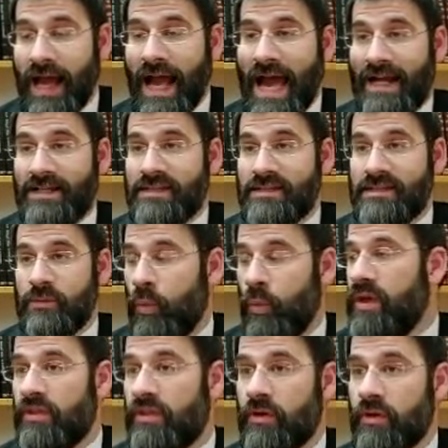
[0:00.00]
acts
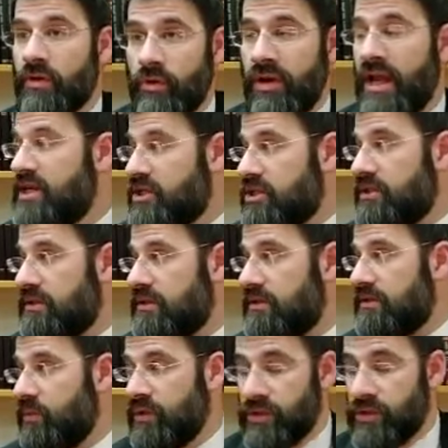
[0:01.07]
with creation,
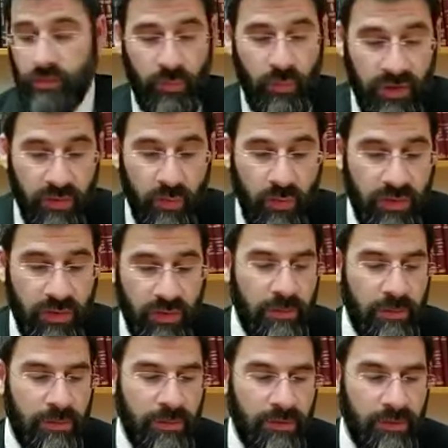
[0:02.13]
with
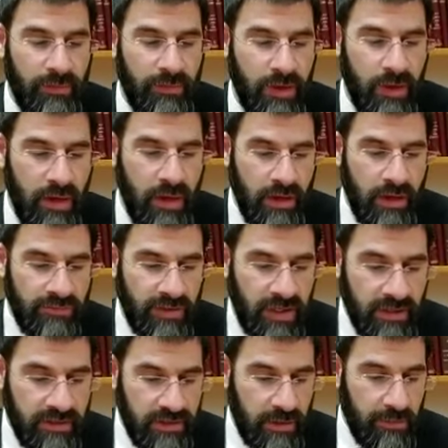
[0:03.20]
people,
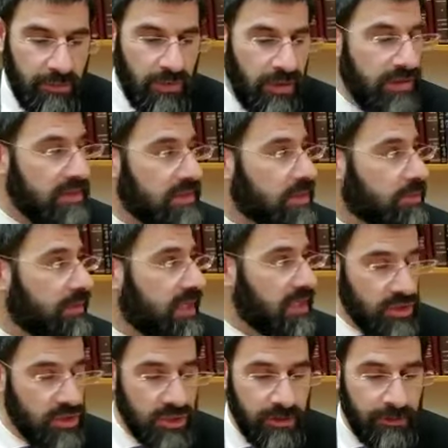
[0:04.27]
v'hadibur, and the
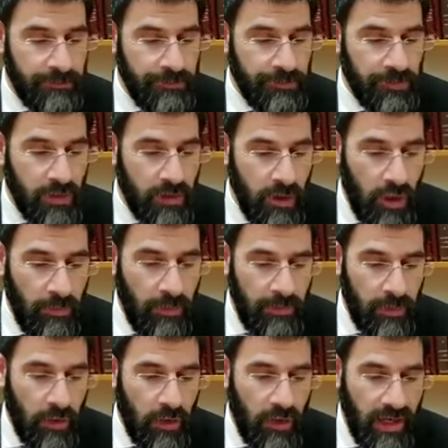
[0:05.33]
speech, yoma
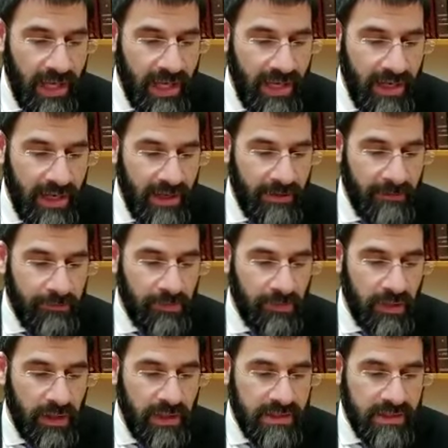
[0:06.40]
b'chol eila,
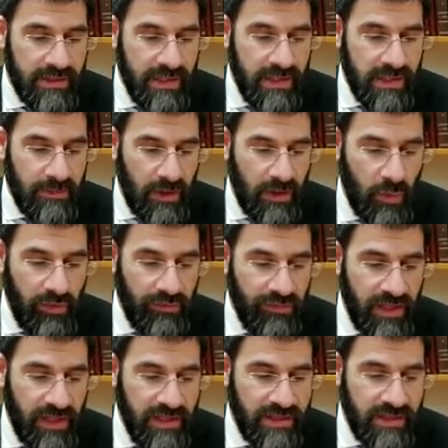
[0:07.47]
it says about all of
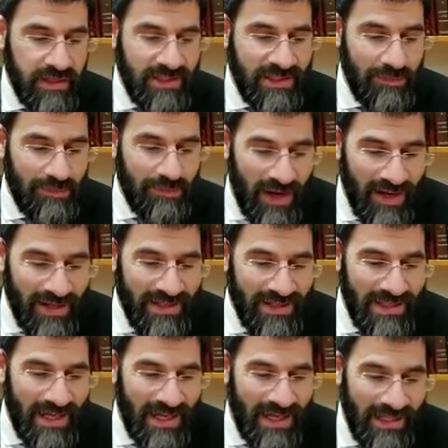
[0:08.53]
these,
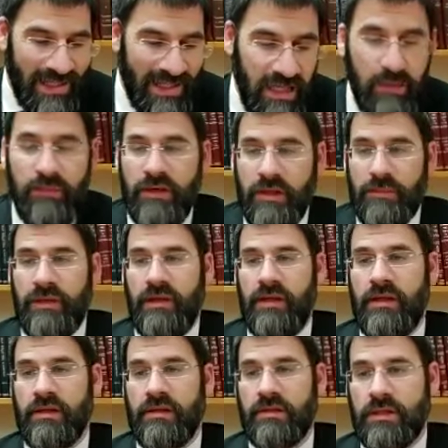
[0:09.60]
dibarti ani im libi.
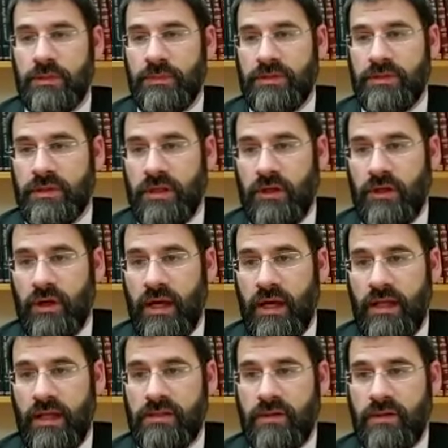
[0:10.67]
That's a passage in
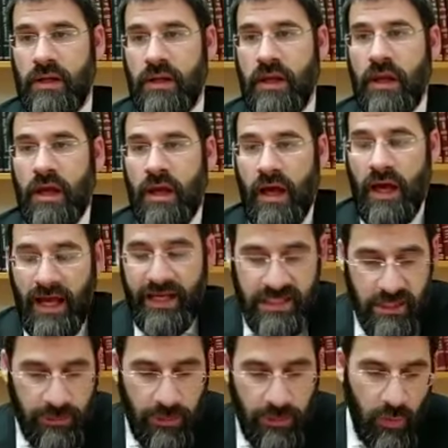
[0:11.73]
Koheles, right? I
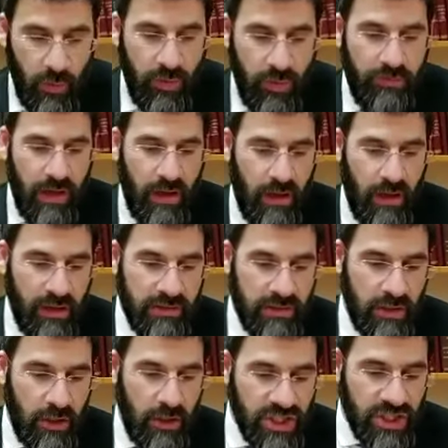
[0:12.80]
spoke with my heart.
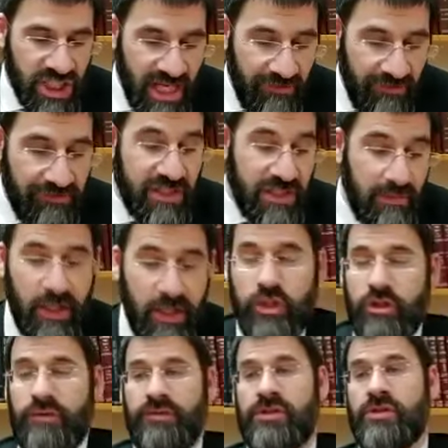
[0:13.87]
Chashavti
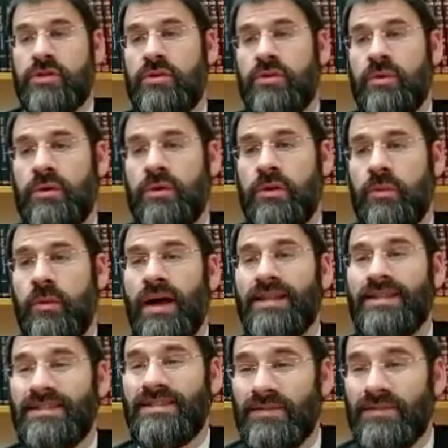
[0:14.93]
machshavazu. The
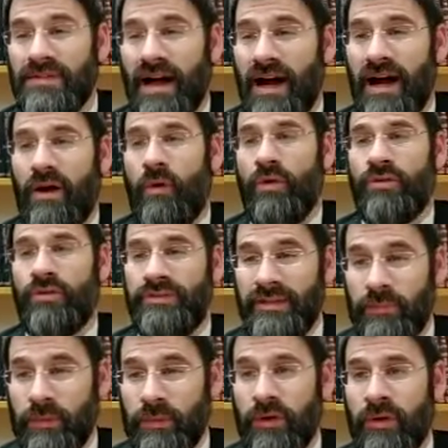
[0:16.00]
word divar or
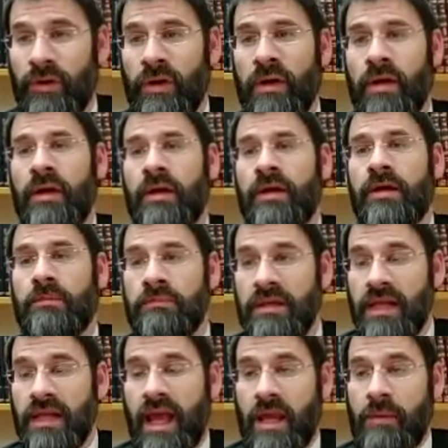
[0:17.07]
dibur can
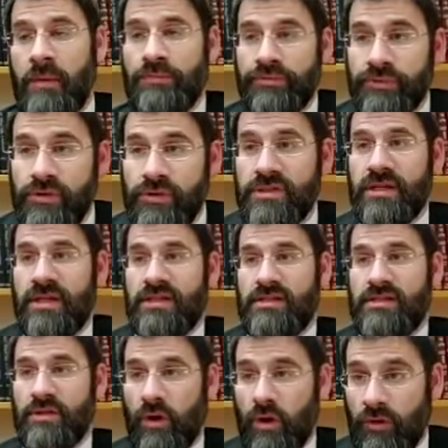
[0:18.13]
mean a
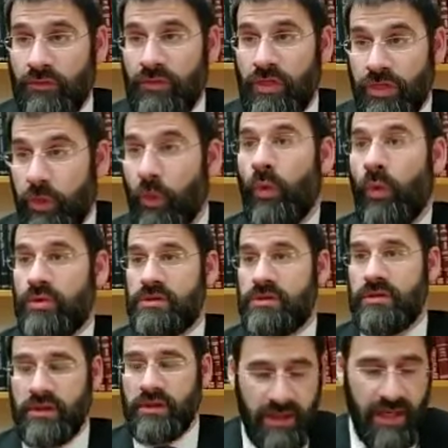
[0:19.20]
process of thought
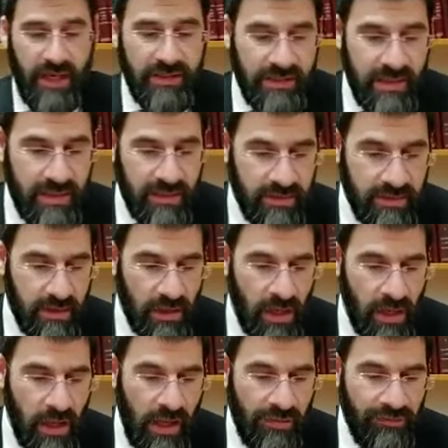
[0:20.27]
in that sense.
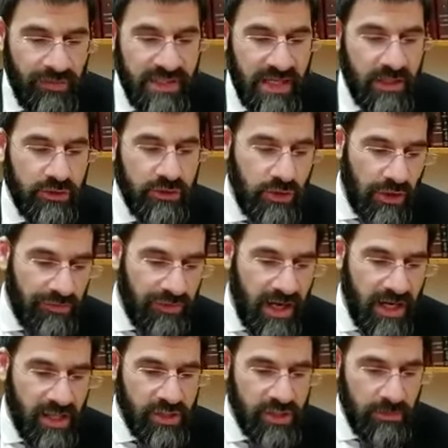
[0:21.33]
V'zeh
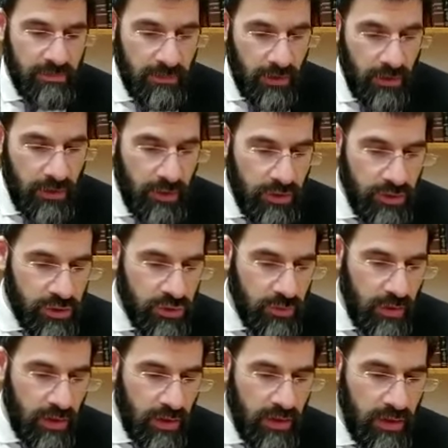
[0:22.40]
dova Hashem mol
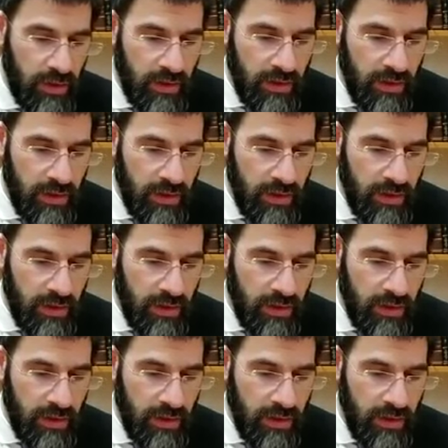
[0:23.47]
Yehoshua.